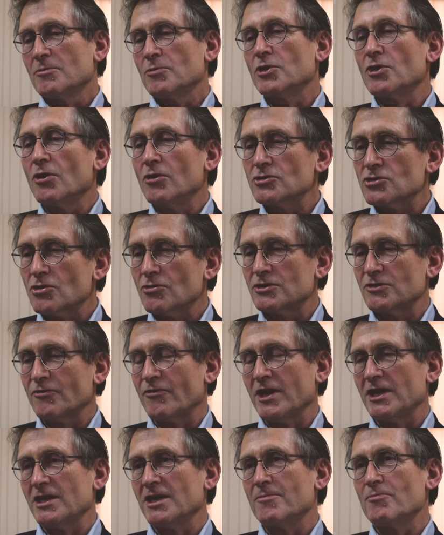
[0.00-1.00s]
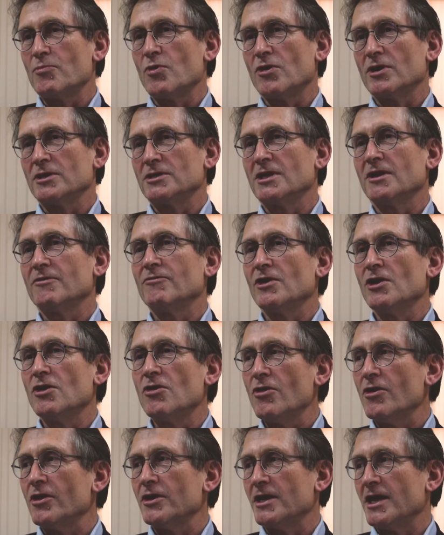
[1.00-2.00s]
But also it's very important that we
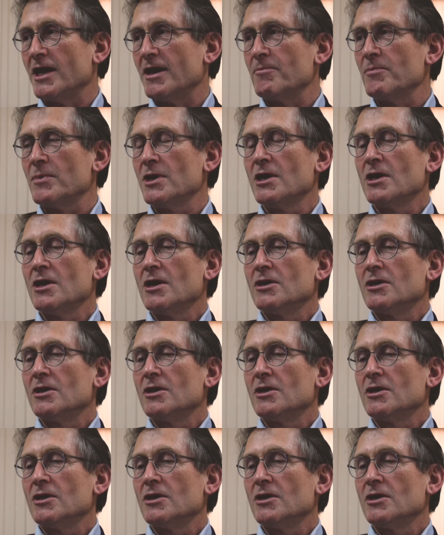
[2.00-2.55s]
learn them